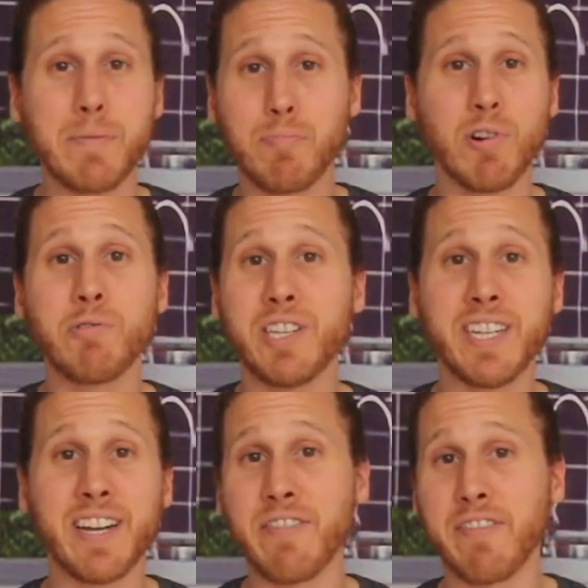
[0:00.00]
in
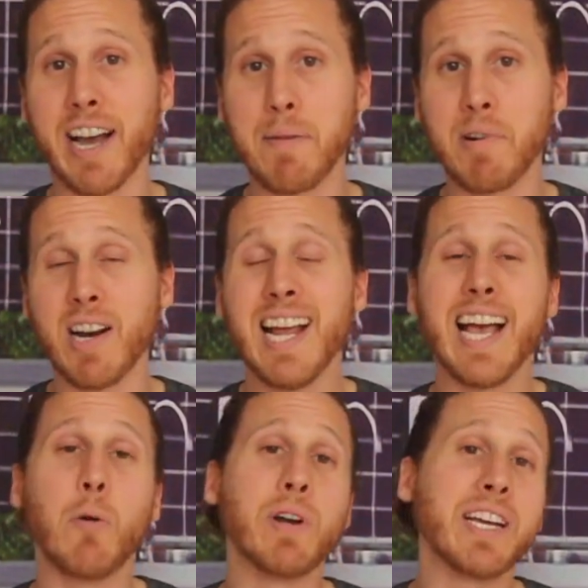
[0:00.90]
protein and fiber,
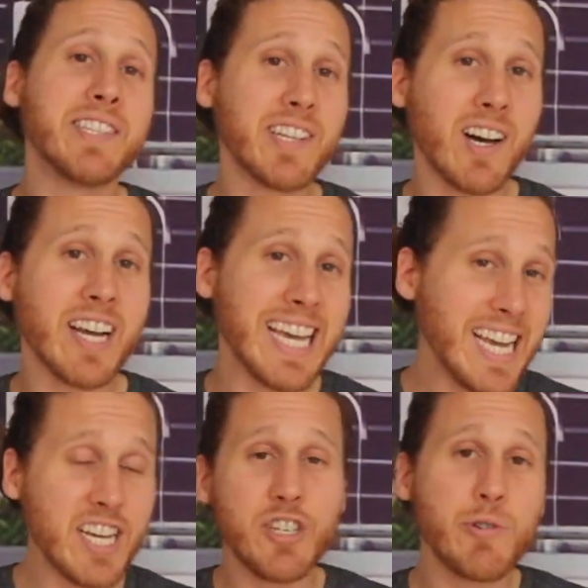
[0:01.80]
and when I dug
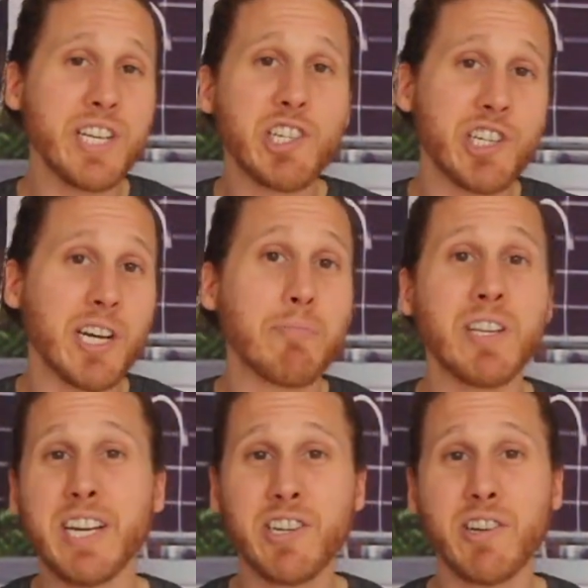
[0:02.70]
into these
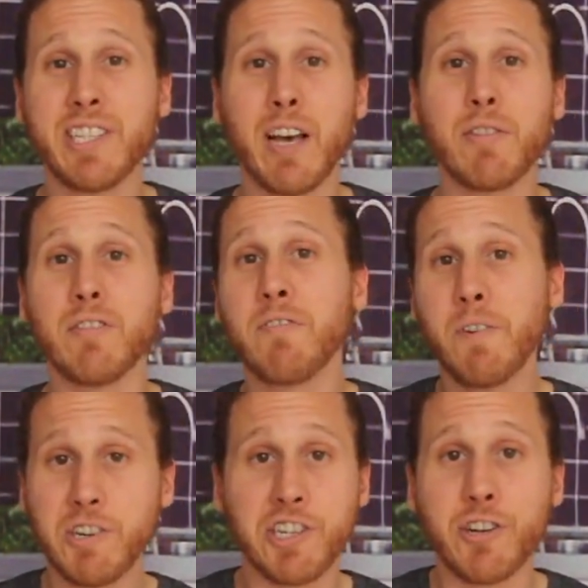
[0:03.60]
chips, it turns out the
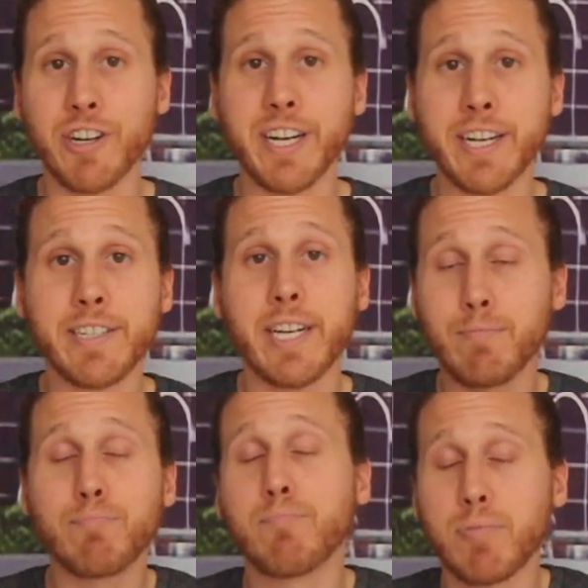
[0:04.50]
first ingredient,
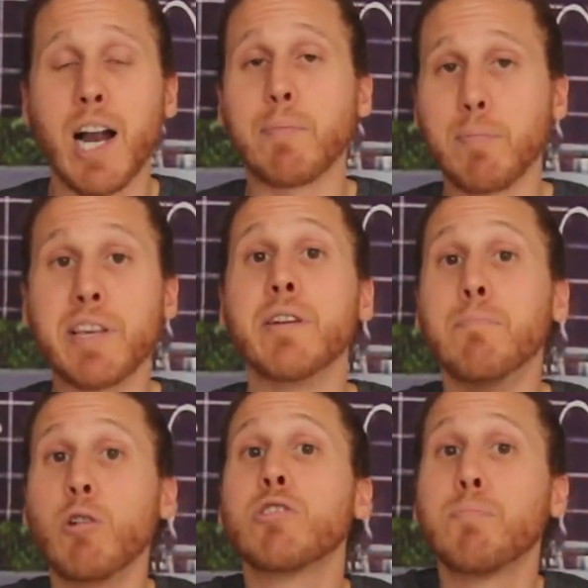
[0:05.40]
and probably the
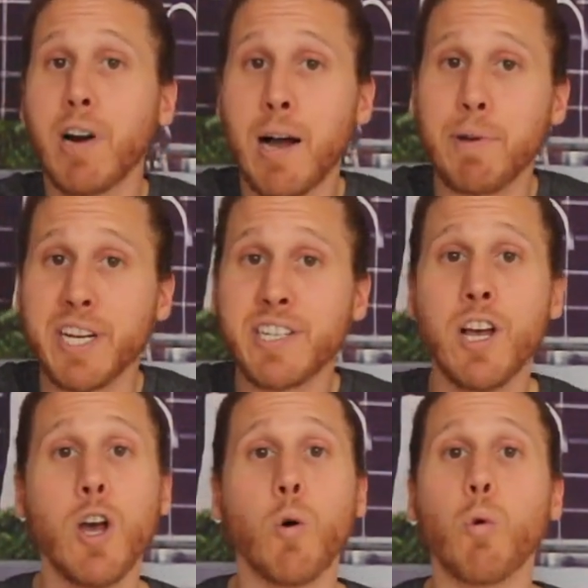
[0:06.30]
most prominent,
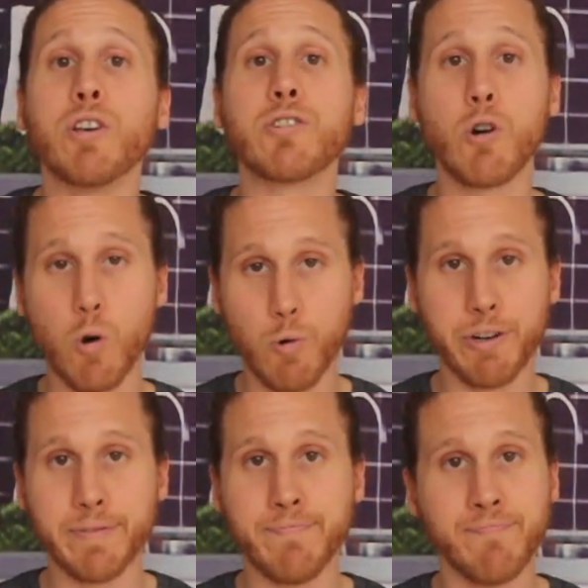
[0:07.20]
was
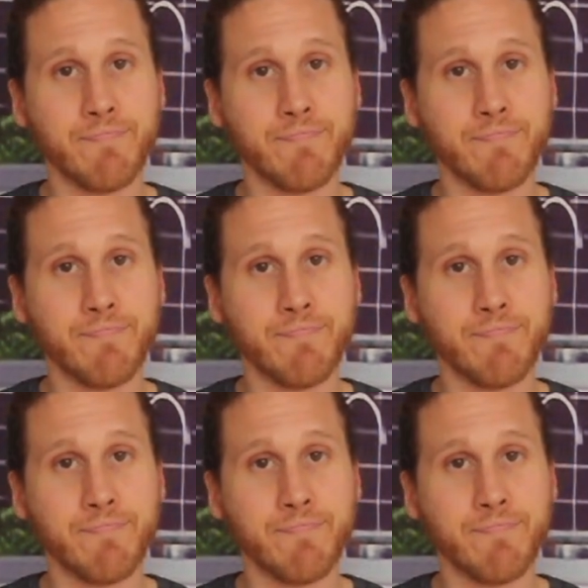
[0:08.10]
corn.